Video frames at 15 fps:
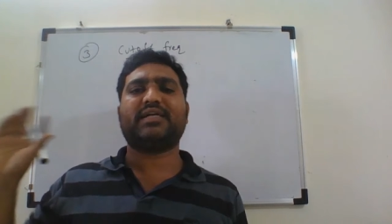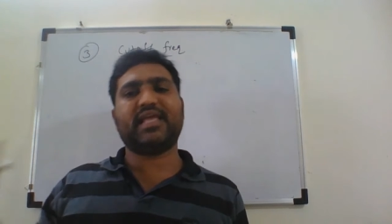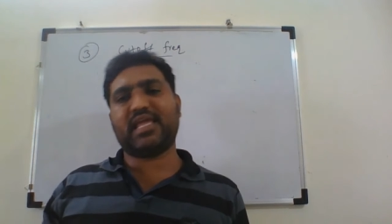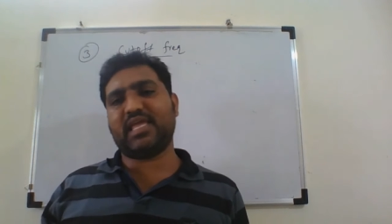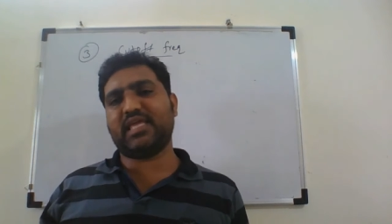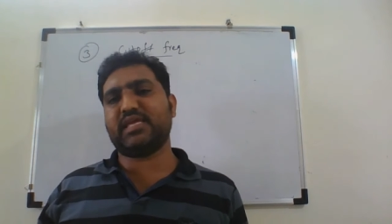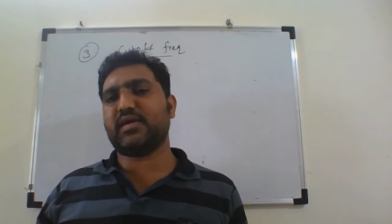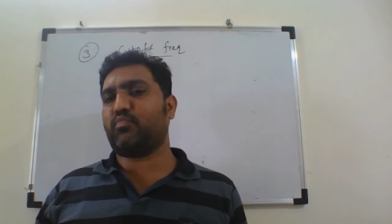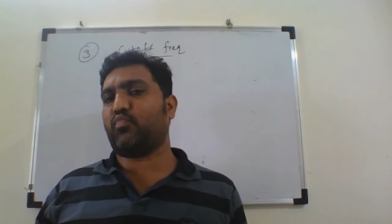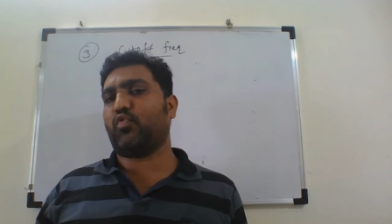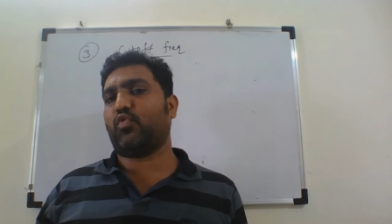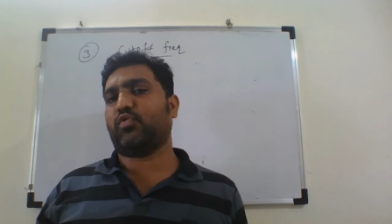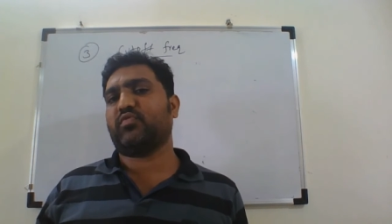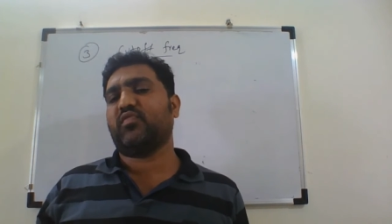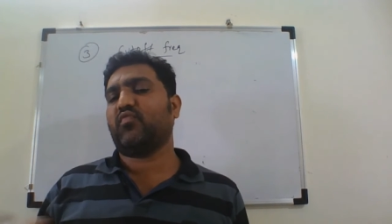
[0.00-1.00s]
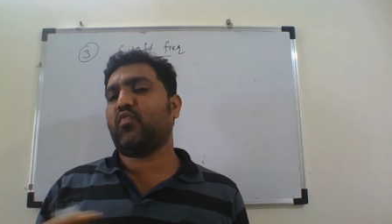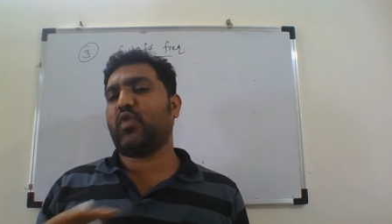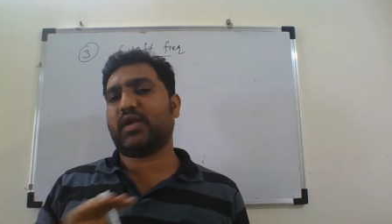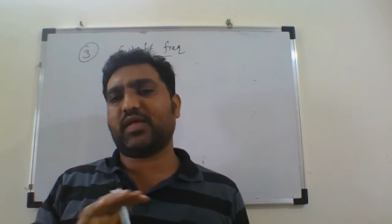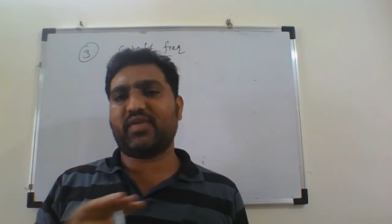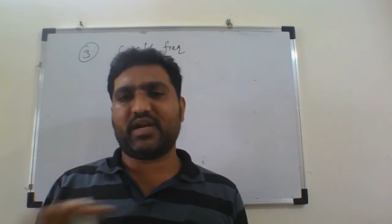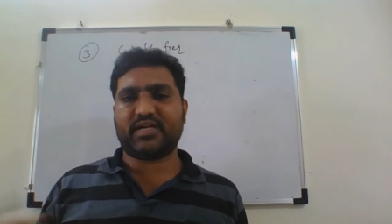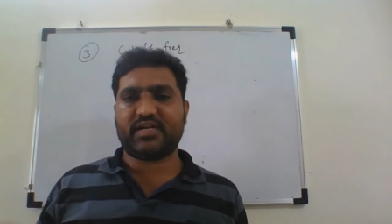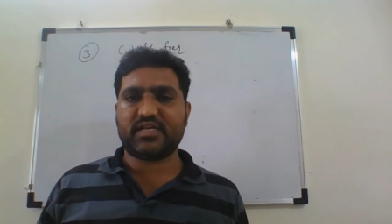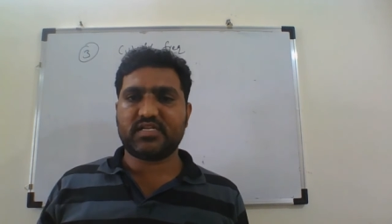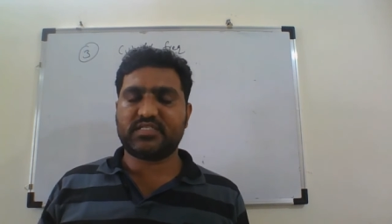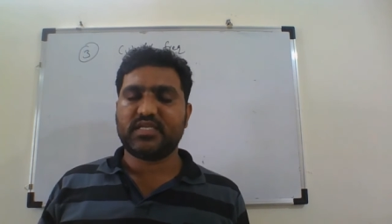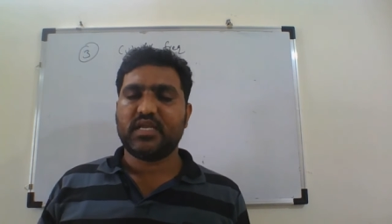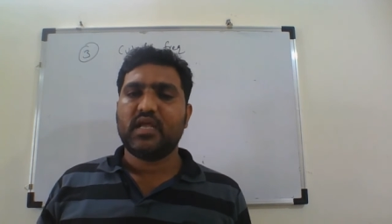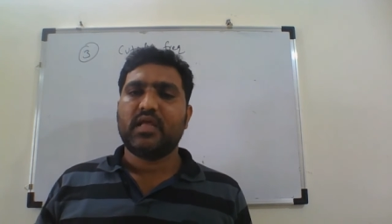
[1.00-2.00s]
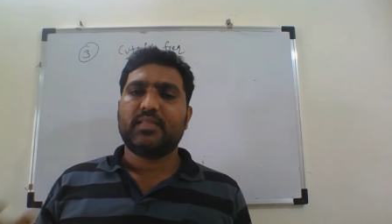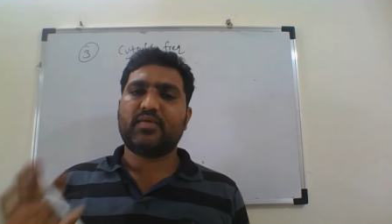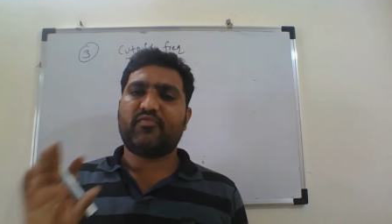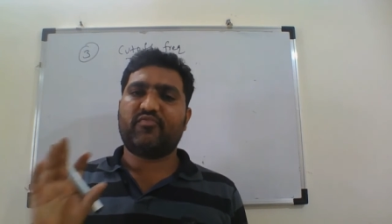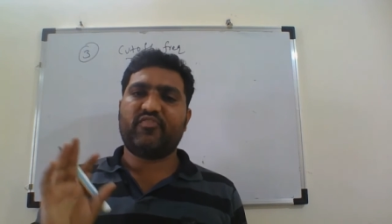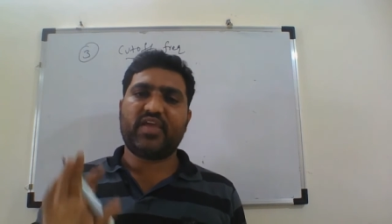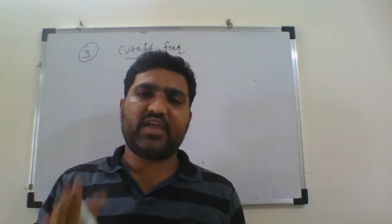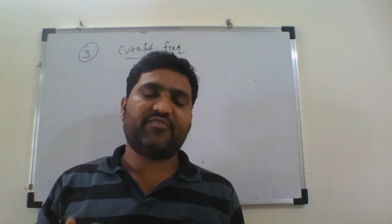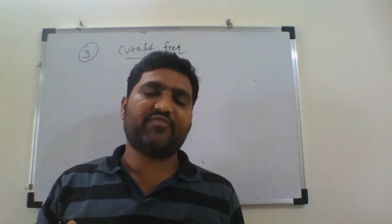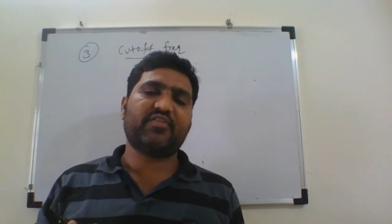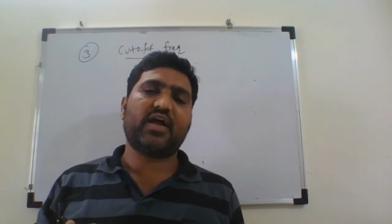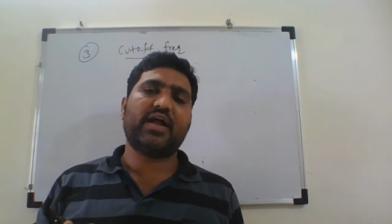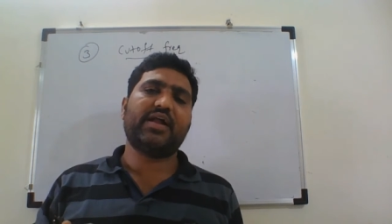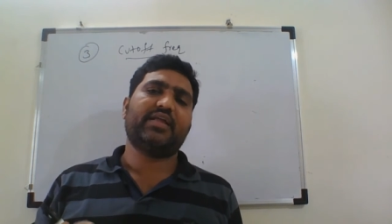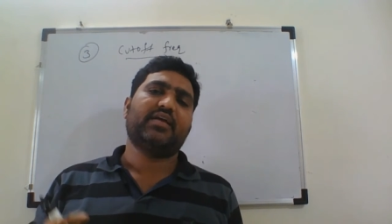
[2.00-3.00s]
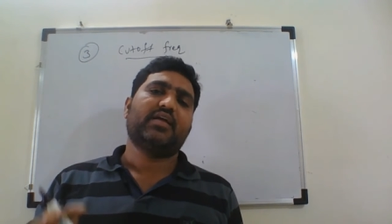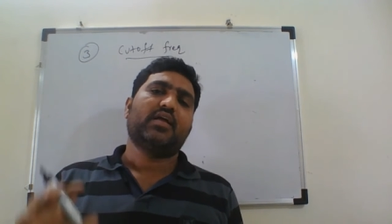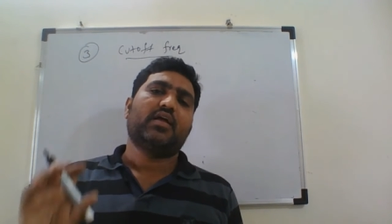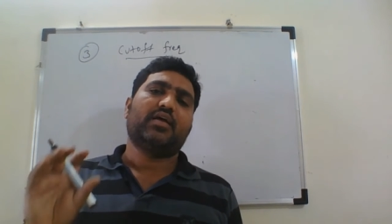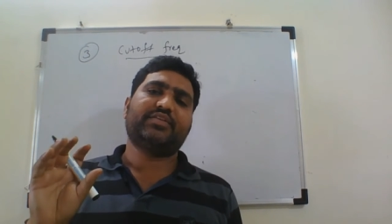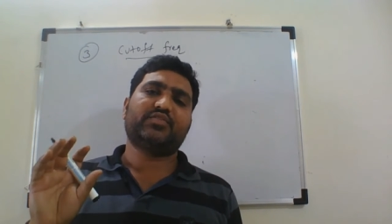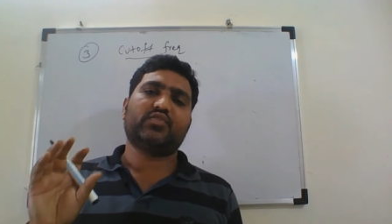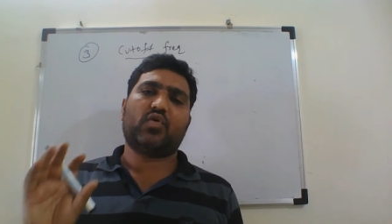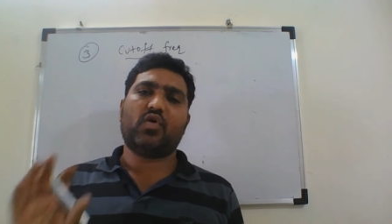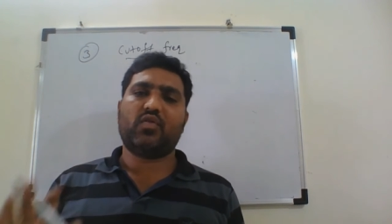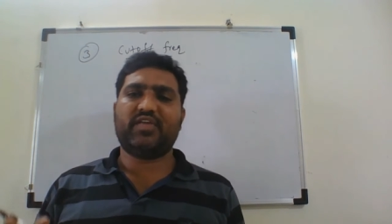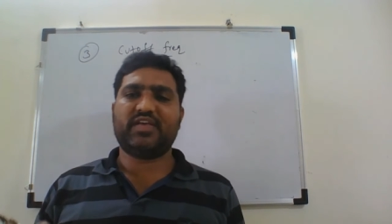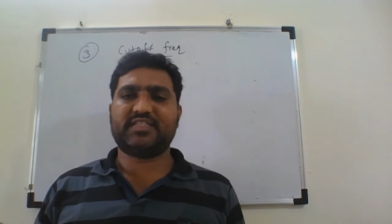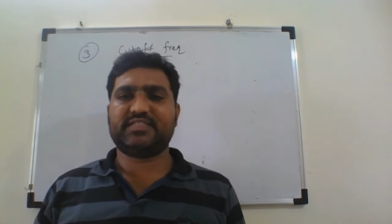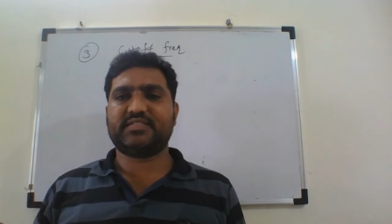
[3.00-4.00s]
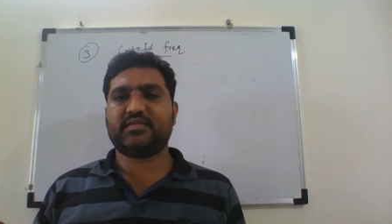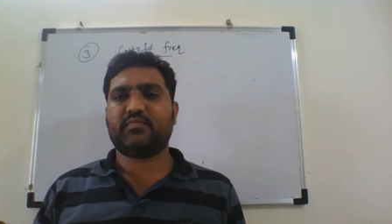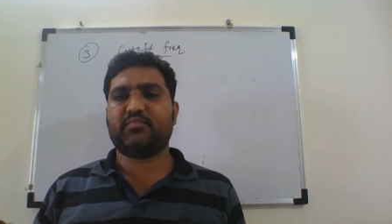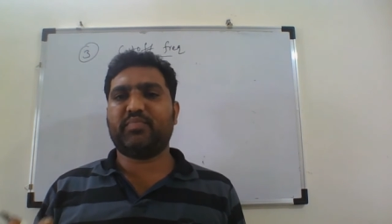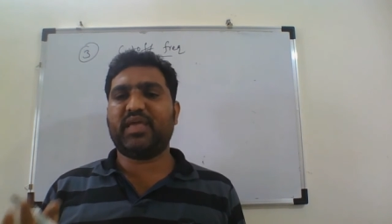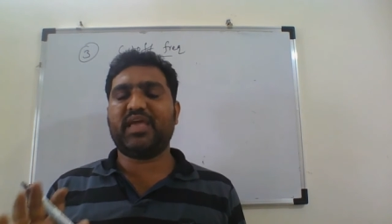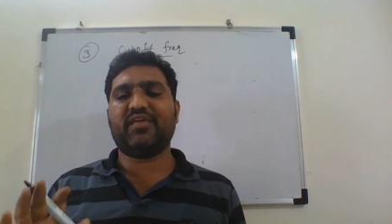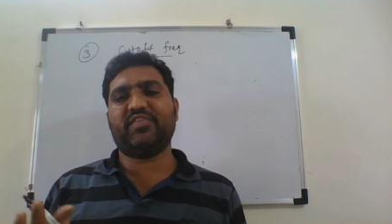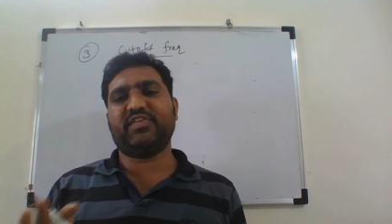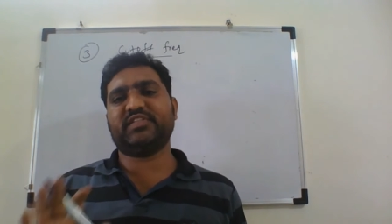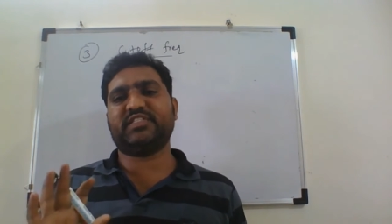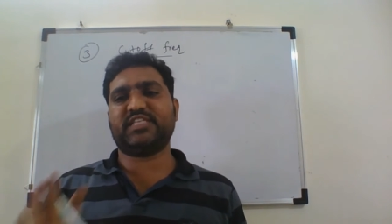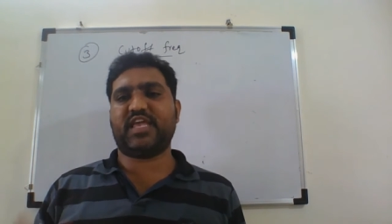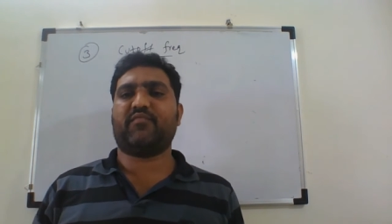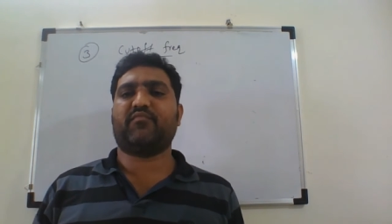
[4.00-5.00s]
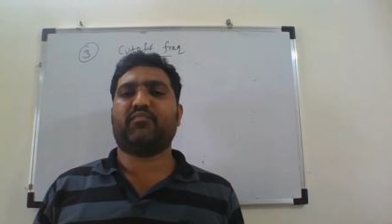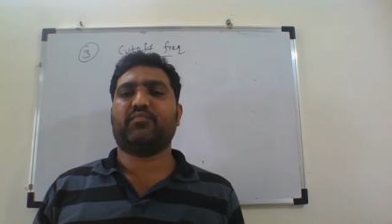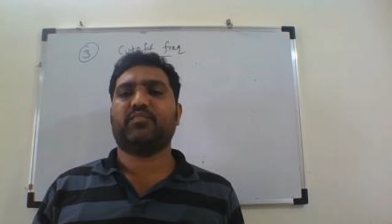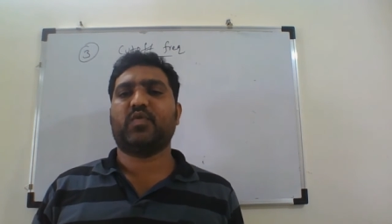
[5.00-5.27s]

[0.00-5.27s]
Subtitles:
TEM mode, whatever it is, the waveguide is always behaving same.